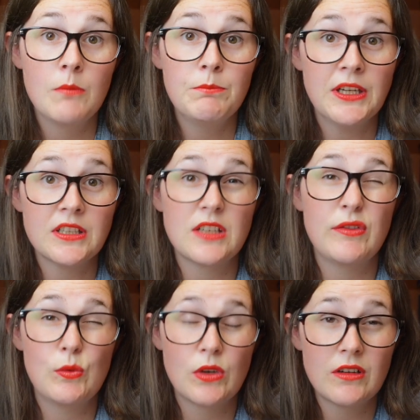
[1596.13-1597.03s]
because if
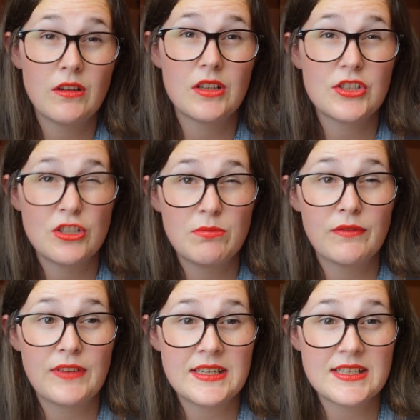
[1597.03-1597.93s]
you want super
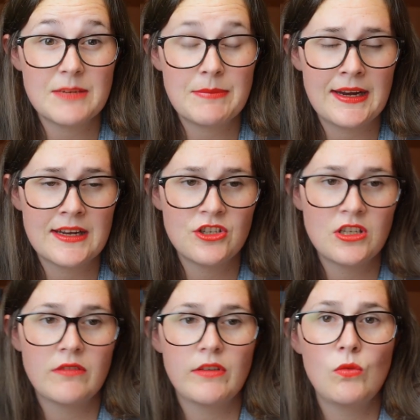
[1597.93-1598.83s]
fancy packaging,
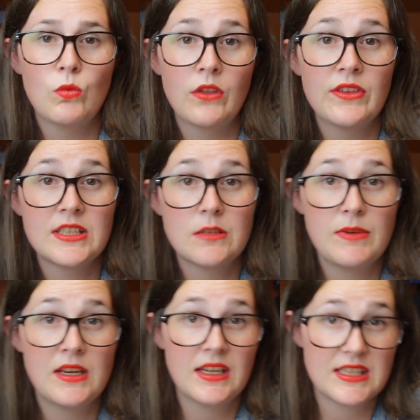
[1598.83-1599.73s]
if you want this to
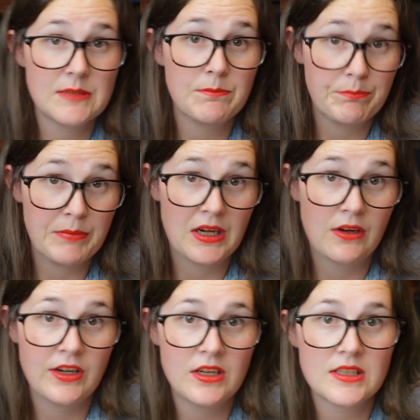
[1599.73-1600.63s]
be an
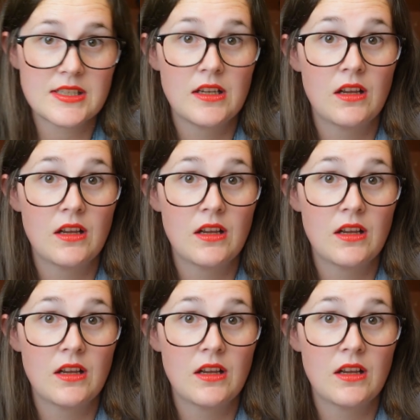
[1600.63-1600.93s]
experience,